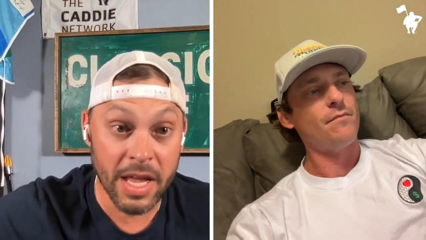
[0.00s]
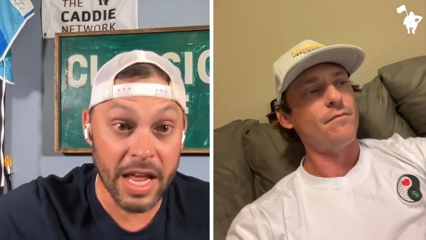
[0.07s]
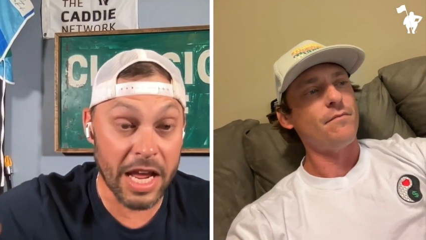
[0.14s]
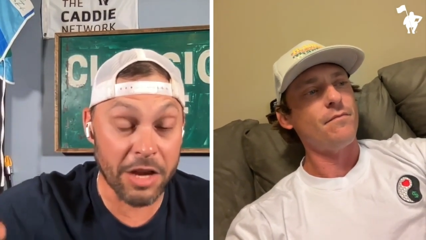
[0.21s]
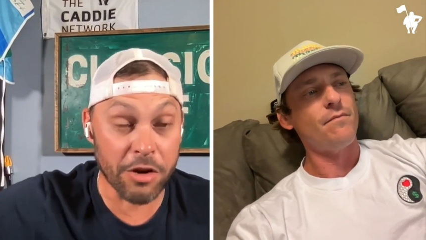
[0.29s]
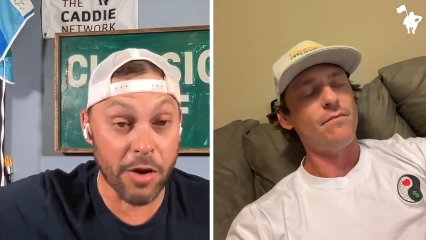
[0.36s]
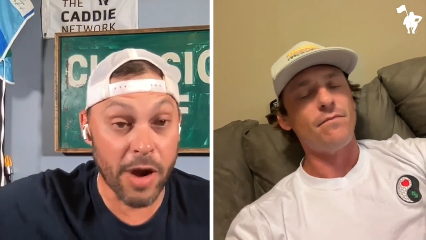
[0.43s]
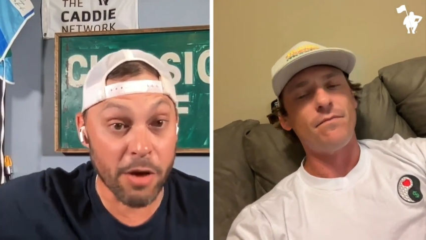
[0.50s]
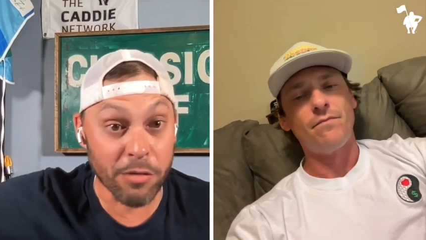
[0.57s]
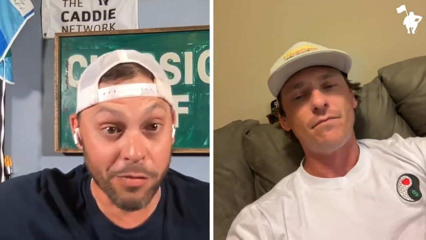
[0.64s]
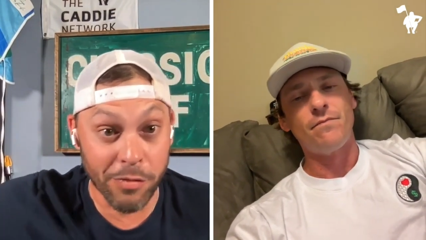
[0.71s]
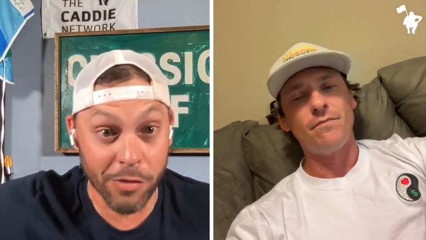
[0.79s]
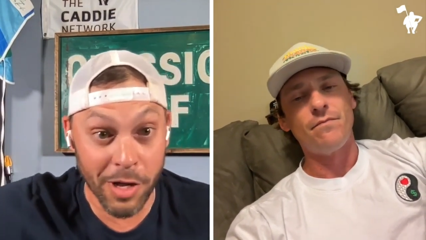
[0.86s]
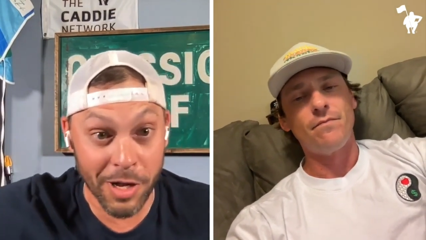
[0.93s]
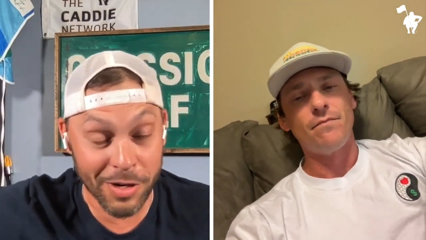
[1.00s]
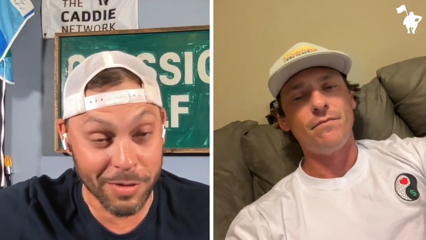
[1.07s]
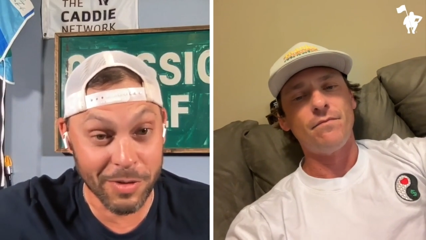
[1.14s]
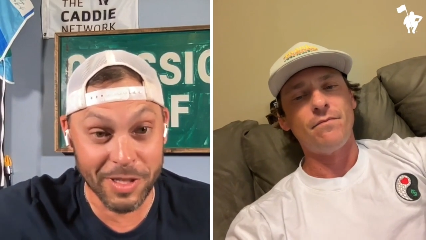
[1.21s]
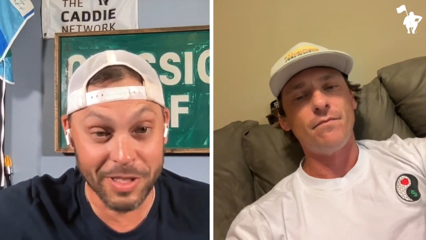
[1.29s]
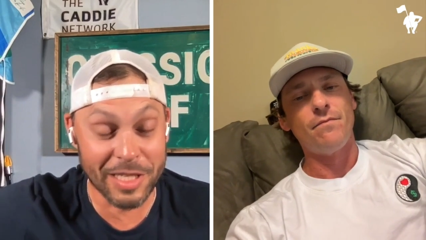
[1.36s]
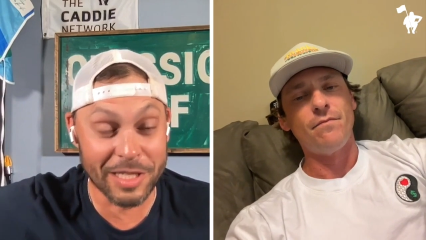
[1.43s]
Speaker 1: and you're out in front
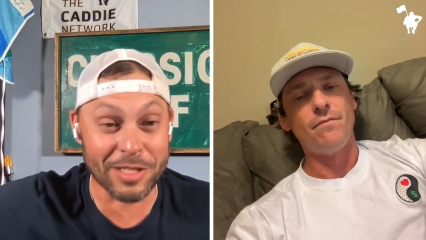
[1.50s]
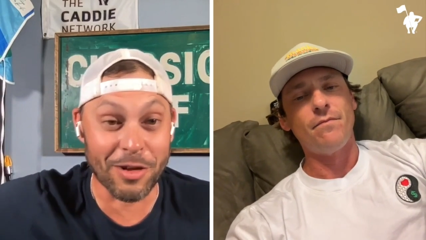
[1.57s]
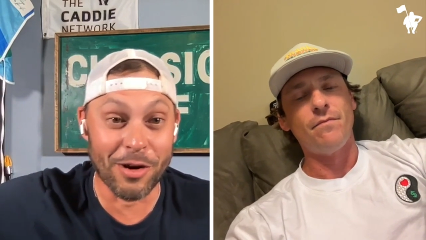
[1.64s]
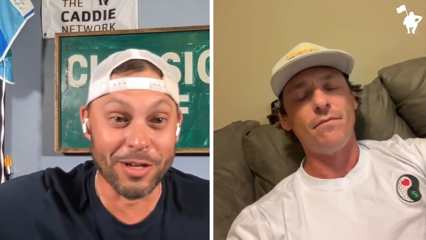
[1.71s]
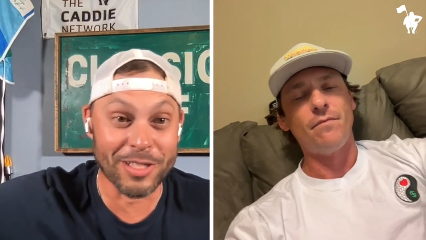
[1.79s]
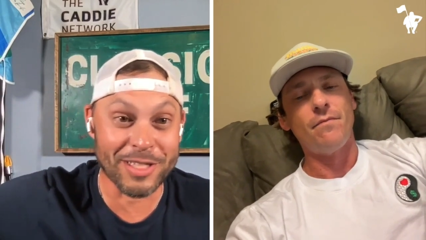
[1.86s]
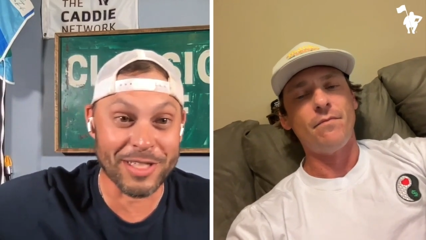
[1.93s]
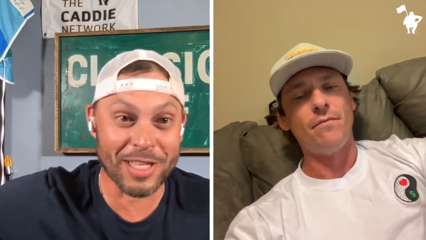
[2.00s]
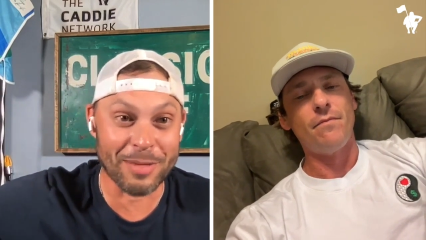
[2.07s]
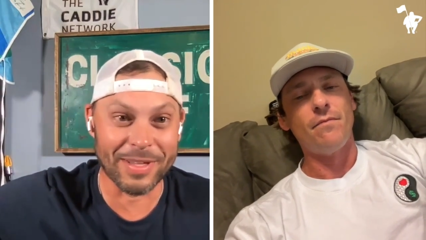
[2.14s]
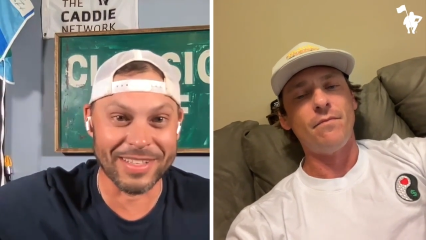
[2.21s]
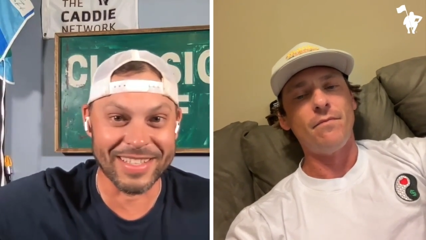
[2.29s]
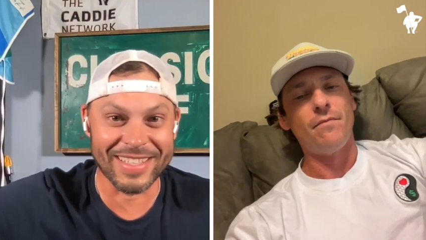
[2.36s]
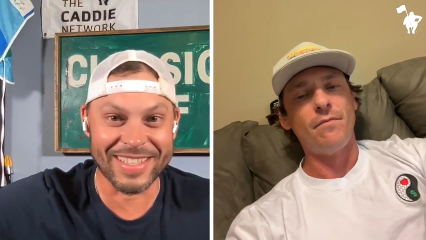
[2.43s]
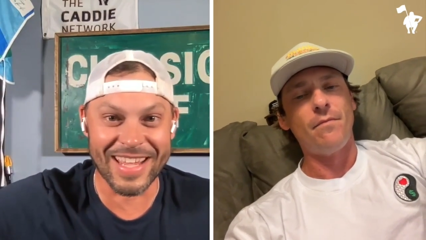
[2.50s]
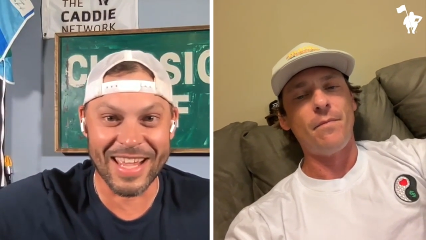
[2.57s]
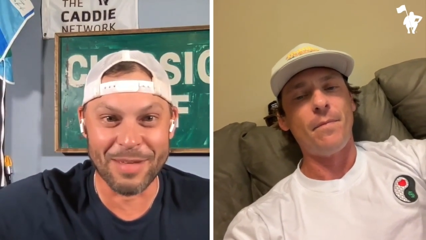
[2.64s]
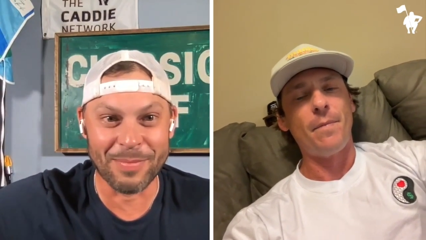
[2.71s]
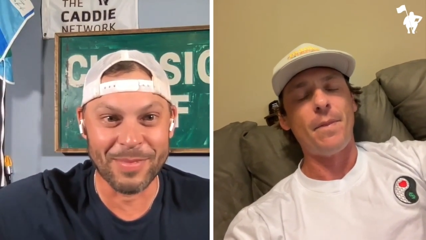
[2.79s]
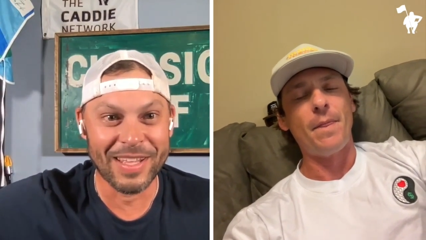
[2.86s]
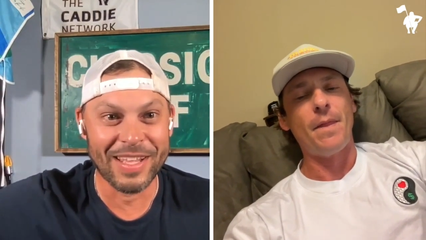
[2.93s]
because that's the hardest thing about this
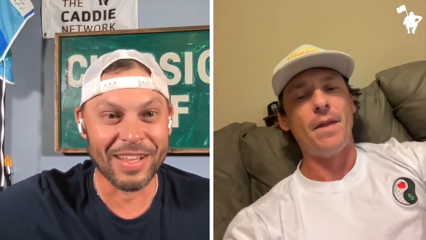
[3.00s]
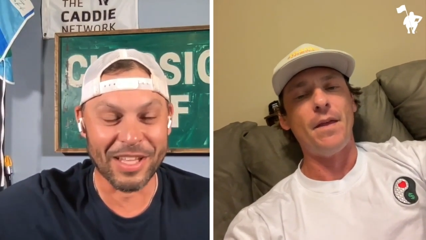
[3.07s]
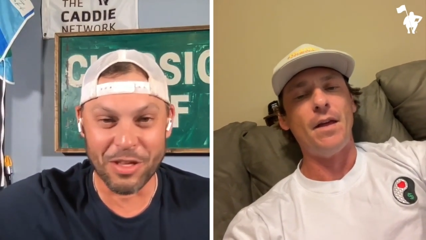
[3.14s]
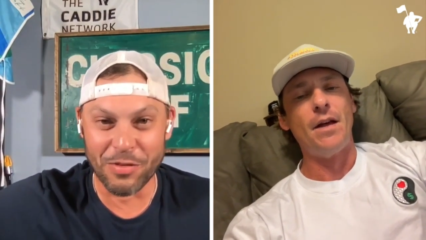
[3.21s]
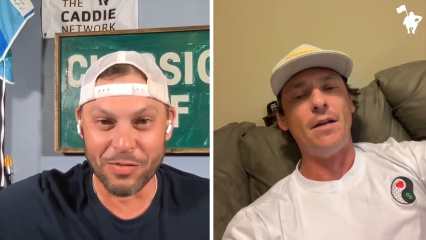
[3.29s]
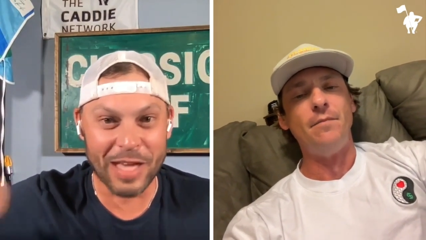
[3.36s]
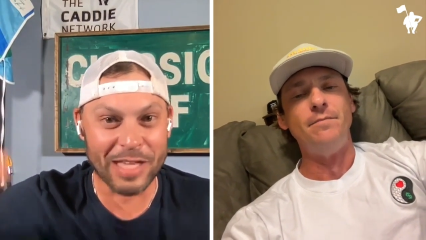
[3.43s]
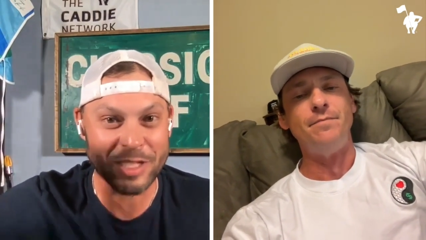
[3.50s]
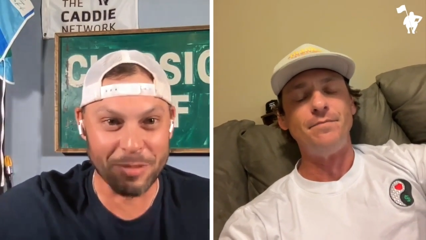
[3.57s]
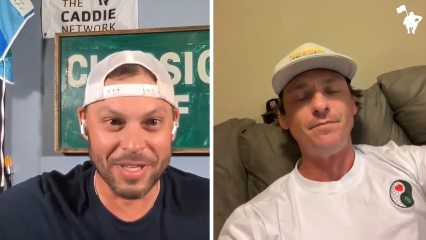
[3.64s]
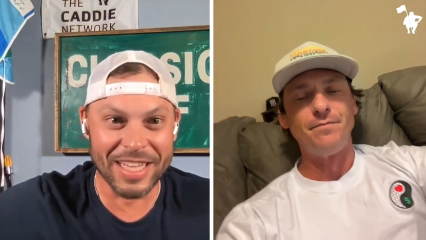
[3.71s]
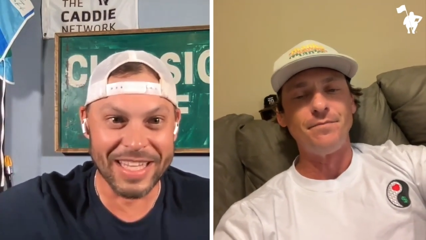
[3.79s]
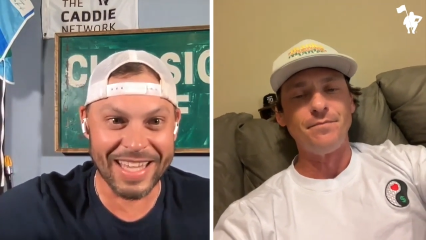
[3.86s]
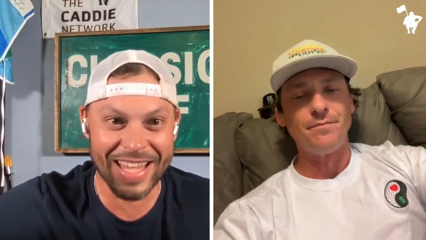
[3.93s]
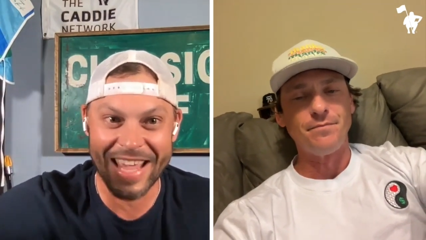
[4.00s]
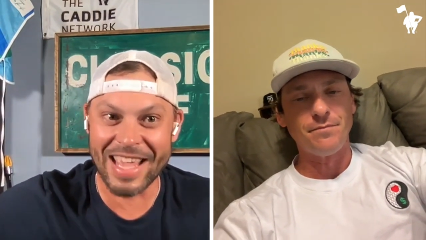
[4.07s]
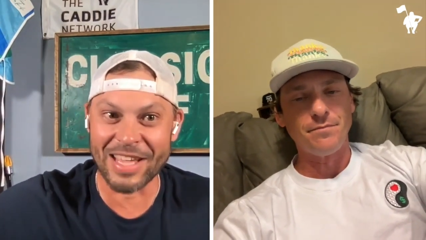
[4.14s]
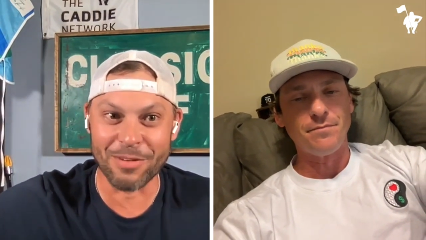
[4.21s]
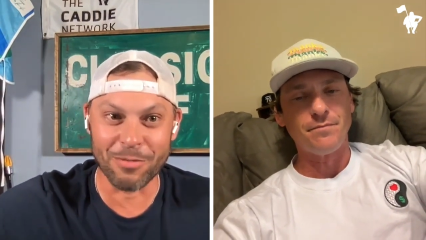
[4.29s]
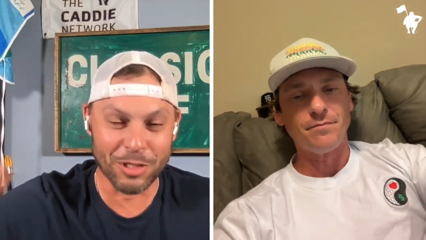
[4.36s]
game. Like yeah. you've got some in the can,